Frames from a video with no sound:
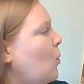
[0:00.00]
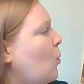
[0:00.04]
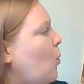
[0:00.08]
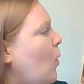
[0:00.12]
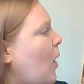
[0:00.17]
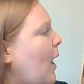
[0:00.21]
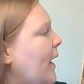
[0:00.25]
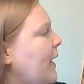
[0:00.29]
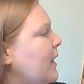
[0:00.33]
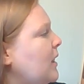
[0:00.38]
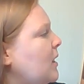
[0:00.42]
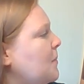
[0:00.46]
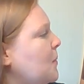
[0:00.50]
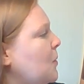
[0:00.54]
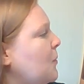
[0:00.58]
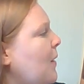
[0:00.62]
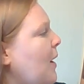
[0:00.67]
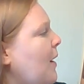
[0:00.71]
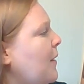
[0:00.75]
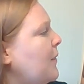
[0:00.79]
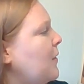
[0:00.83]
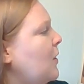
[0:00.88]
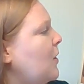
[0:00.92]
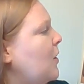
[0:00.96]
wind them
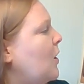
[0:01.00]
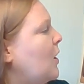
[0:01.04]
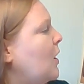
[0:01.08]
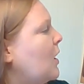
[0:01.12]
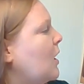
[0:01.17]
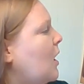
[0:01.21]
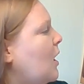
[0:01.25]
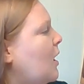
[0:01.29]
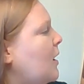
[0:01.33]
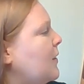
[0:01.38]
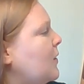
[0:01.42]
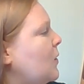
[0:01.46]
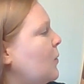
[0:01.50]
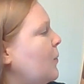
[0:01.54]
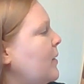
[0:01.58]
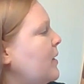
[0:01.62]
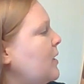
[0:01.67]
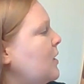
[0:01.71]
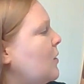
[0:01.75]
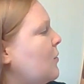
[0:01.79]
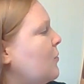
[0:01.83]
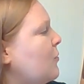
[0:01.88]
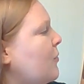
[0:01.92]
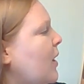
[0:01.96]
around the hook on the
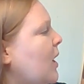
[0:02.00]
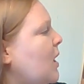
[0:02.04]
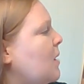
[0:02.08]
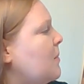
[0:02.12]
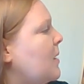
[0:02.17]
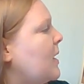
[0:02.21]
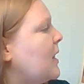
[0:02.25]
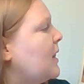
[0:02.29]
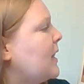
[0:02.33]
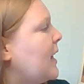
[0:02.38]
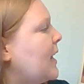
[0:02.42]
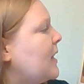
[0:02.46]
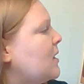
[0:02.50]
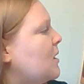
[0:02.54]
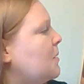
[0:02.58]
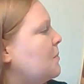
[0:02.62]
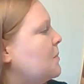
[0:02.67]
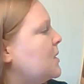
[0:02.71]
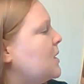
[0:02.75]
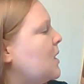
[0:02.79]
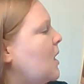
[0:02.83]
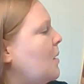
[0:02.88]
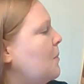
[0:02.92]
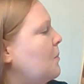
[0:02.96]
window frame, and let them
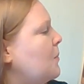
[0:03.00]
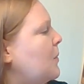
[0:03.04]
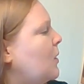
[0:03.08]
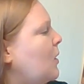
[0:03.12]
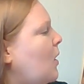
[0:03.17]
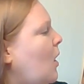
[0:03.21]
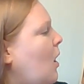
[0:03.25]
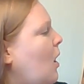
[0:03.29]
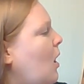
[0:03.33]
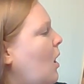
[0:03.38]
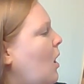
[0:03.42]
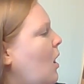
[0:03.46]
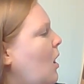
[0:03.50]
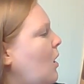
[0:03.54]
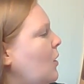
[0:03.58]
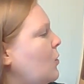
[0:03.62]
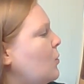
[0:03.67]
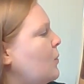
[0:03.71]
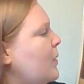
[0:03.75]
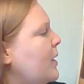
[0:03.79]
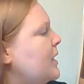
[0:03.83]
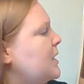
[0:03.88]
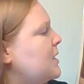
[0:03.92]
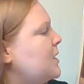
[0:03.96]
tumble all the
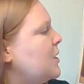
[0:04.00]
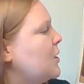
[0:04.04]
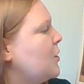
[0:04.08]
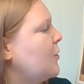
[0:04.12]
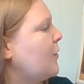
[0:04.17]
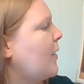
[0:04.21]
way to the